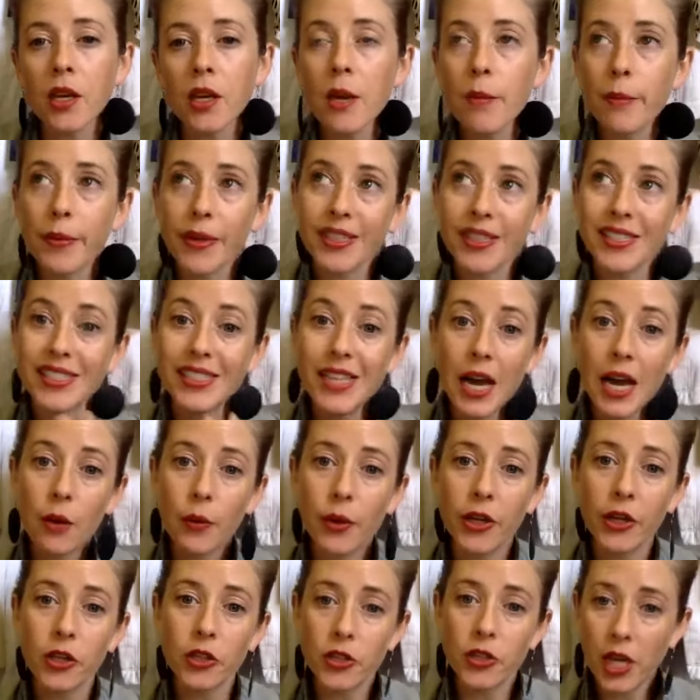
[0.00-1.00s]
because that way
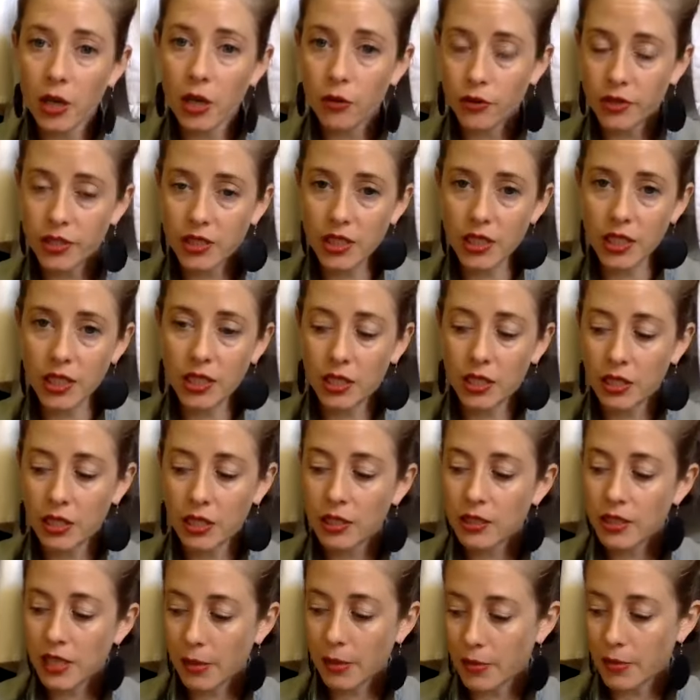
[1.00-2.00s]
you're not risking
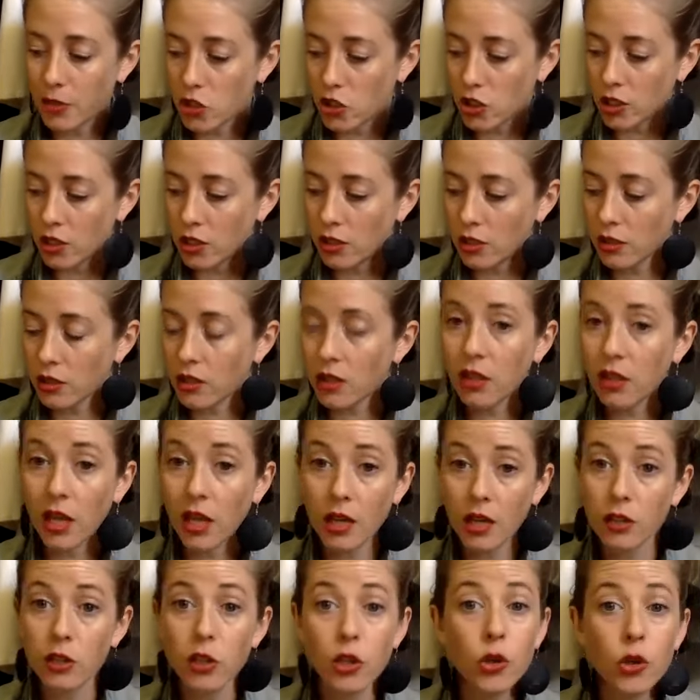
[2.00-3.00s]
damaging
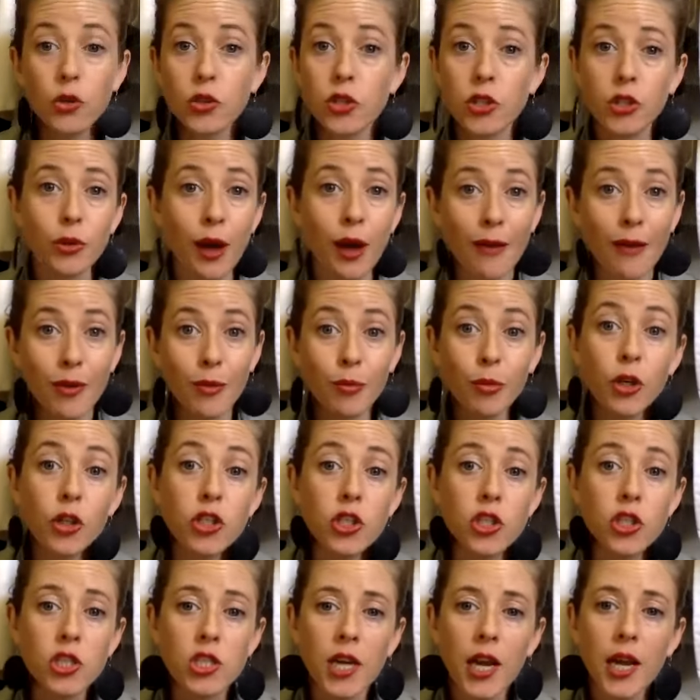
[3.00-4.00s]
clothes that you haven't
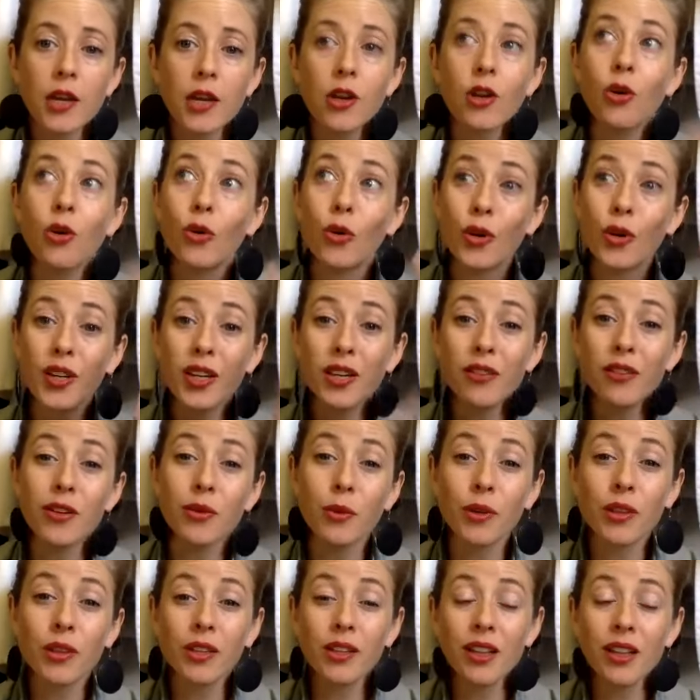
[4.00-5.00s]
purchased yet, or even
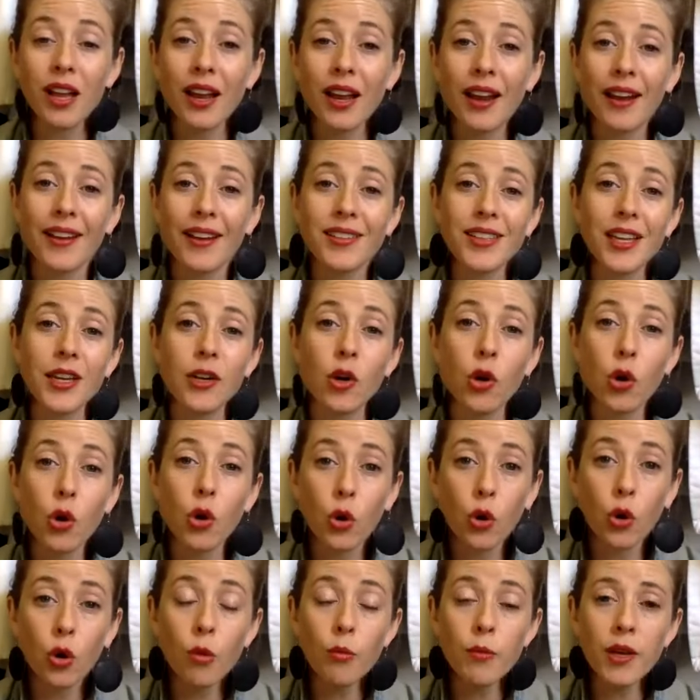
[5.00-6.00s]
when the client is at
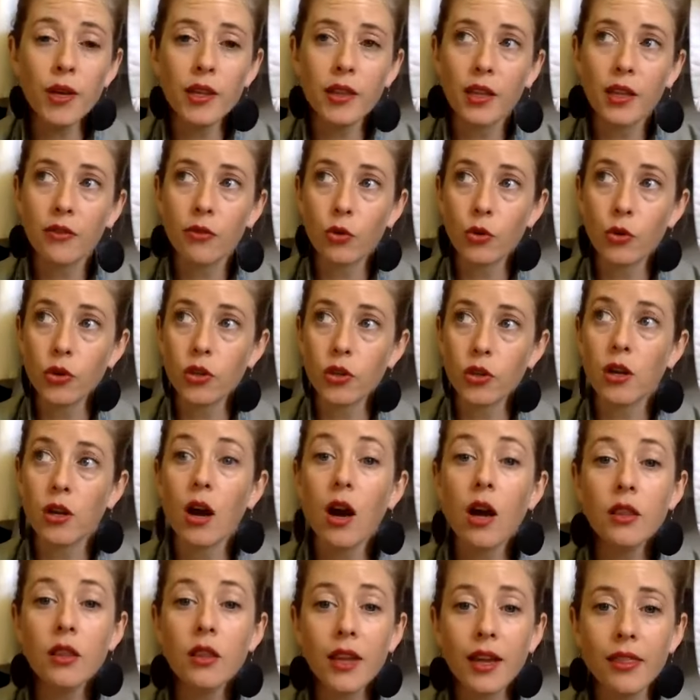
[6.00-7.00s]
home and they've ordered
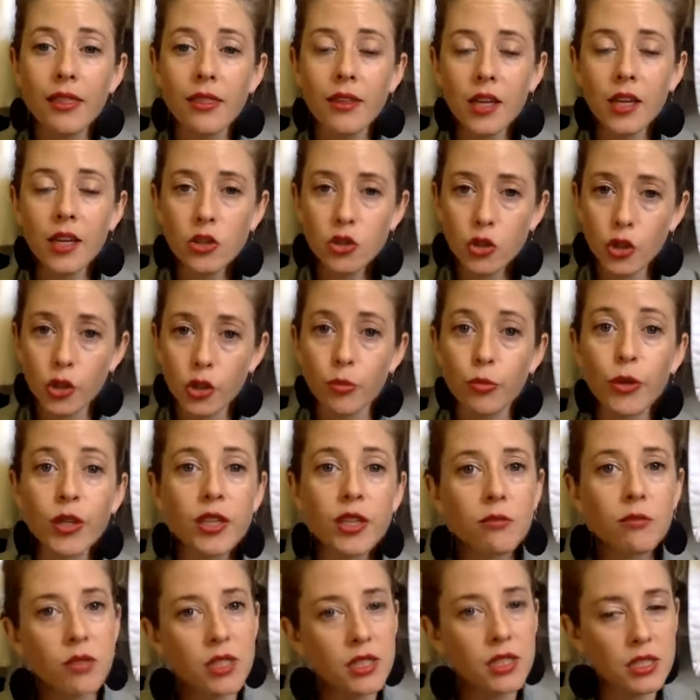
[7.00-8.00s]
online things or you're
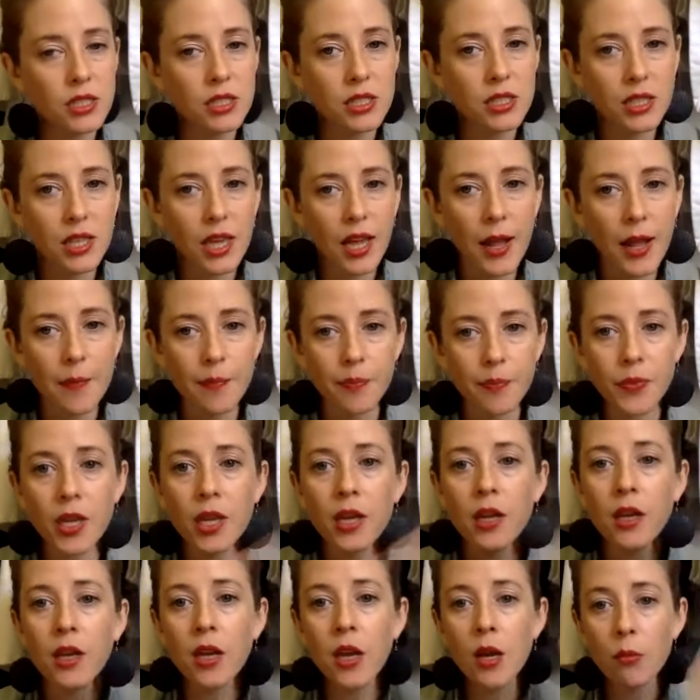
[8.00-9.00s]
bringing pieces to them,
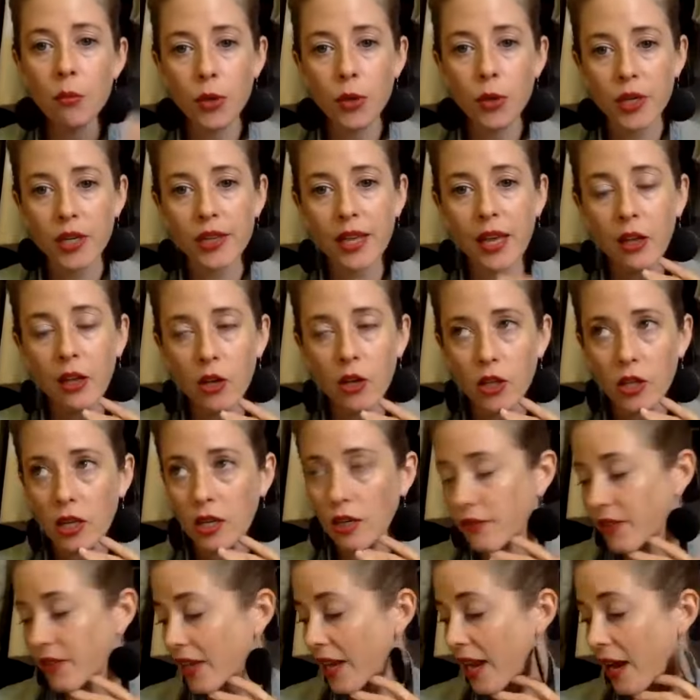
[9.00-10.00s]
putting that hood on
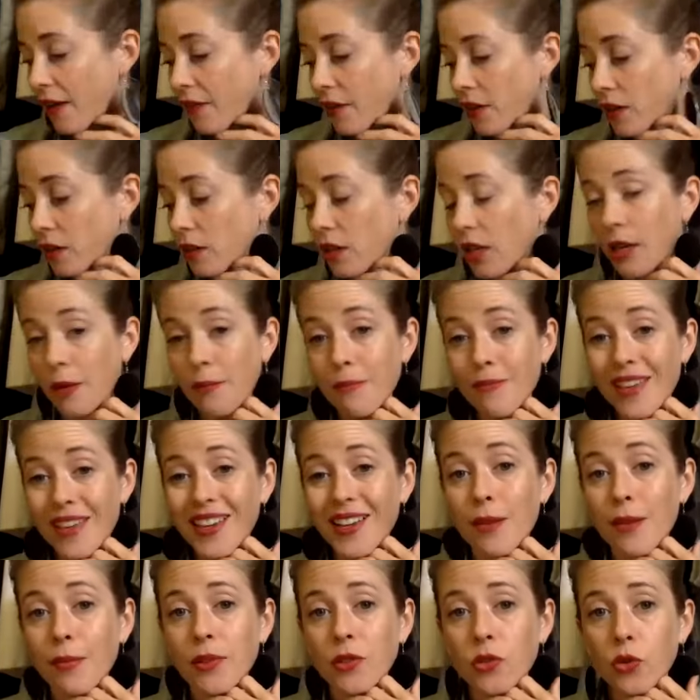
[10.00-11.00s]
if they have on a lot of
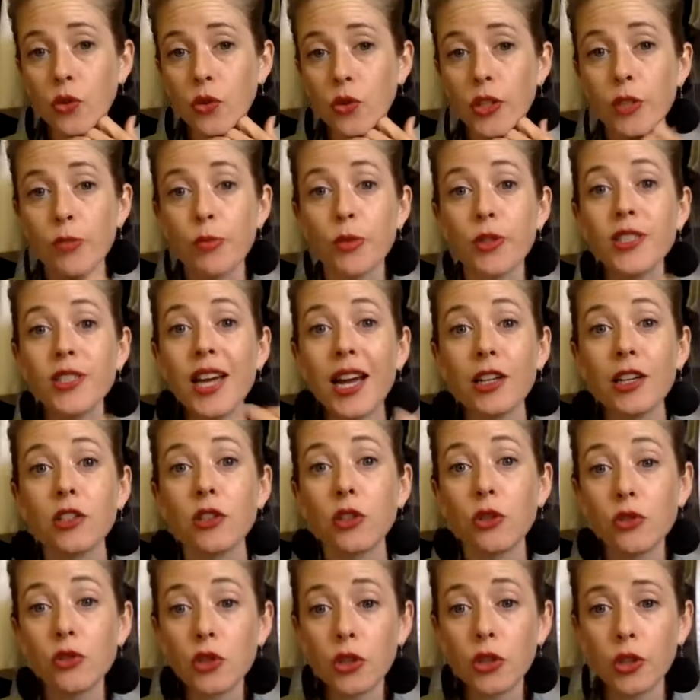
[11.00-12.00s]
makeup is going to protect
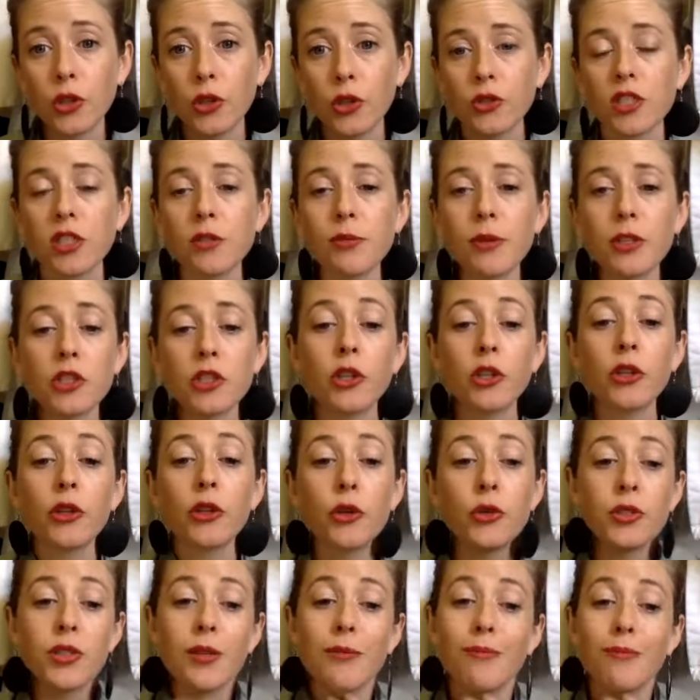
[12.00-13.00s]
those clothes, especially
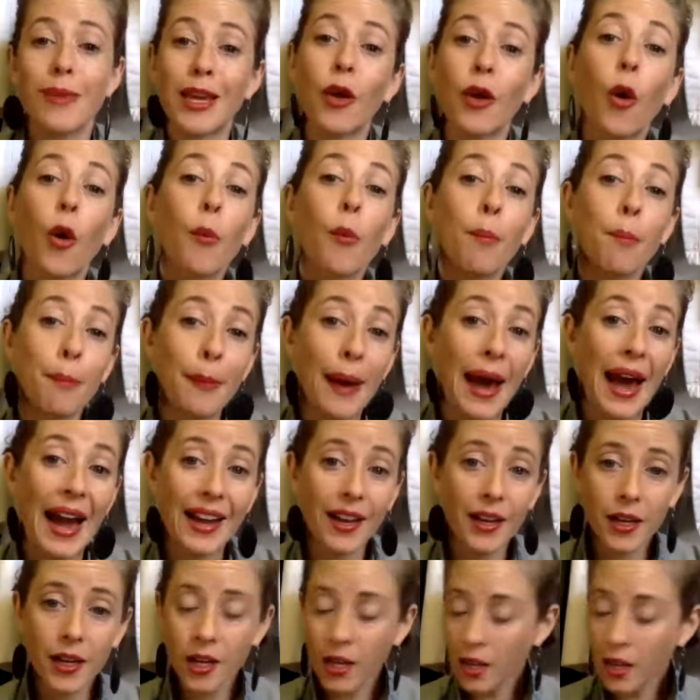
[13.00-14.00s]
clothes that may go back.
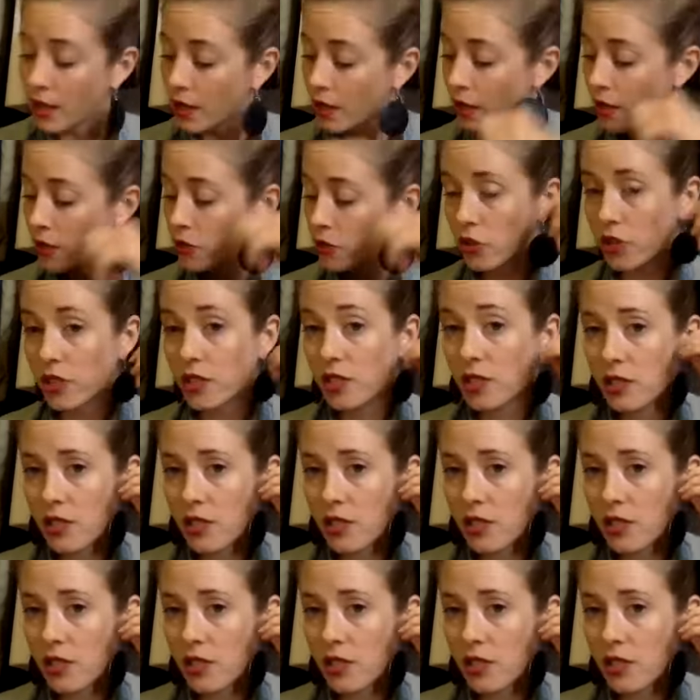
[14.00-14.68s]
So this is